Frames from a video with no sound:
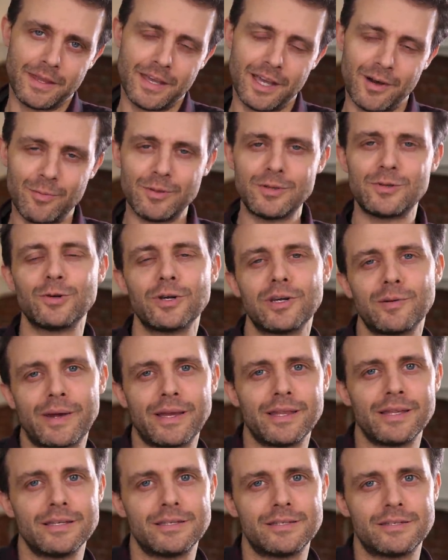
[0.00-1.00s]
And when talking
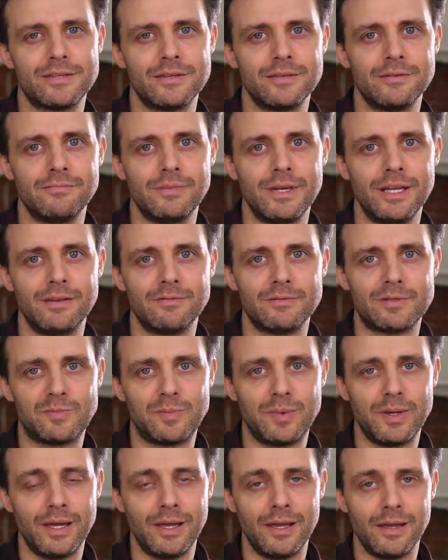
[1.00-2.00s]
about these two mediums
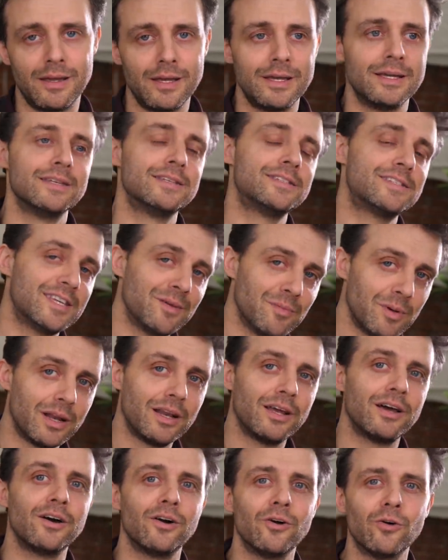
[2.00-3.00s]
being
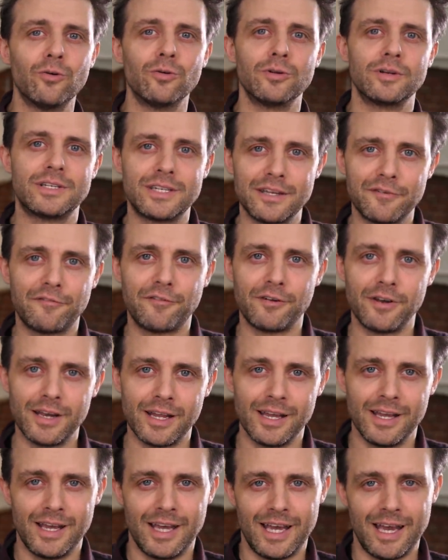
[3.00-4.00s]
similar or different,